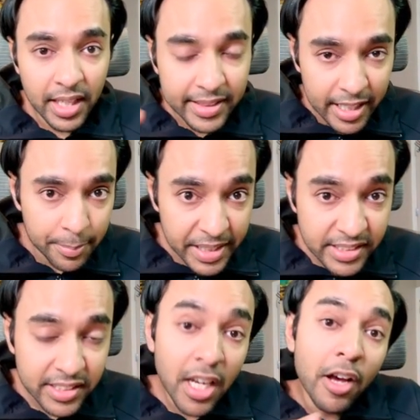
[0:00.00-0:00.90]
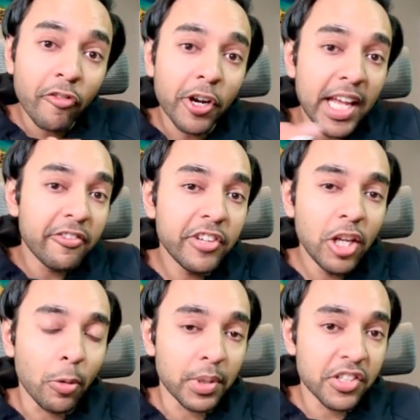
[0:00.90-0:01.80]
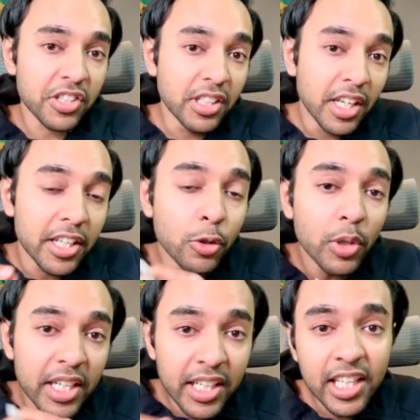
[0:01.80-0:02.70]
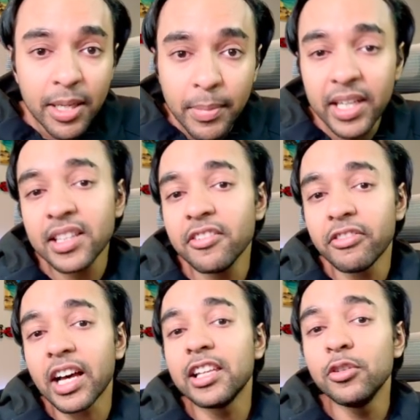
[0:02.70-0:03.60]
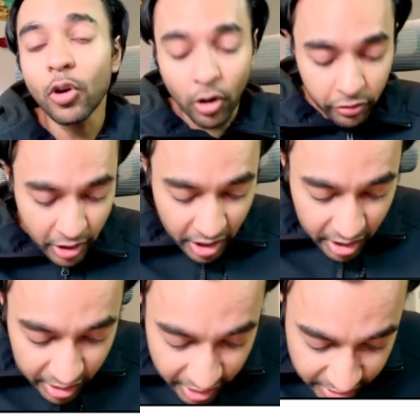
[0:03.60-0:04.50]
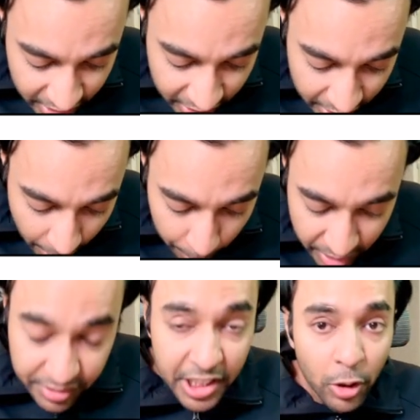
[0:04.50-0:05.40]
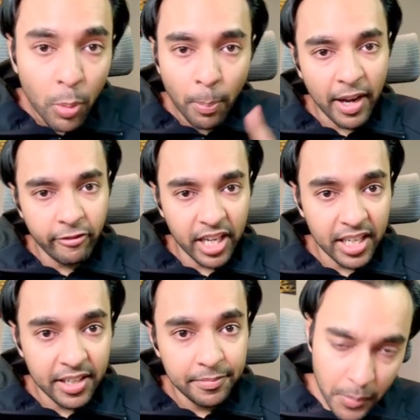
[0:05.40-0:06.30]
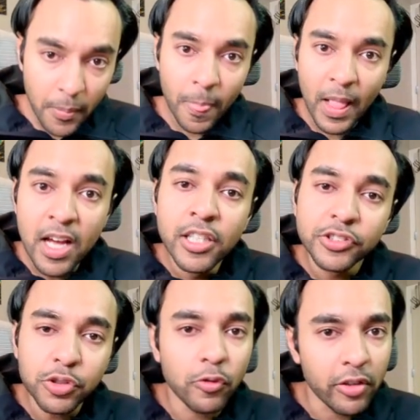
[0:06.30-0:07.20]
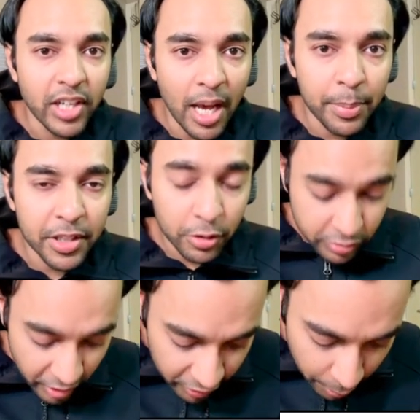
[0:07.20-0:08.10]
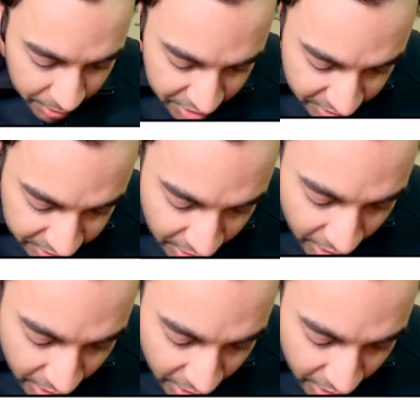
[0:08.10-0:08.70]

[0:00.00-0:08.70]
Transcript: That means for every operation, you increment the value of this number zero by one. So what will happen in those five operations?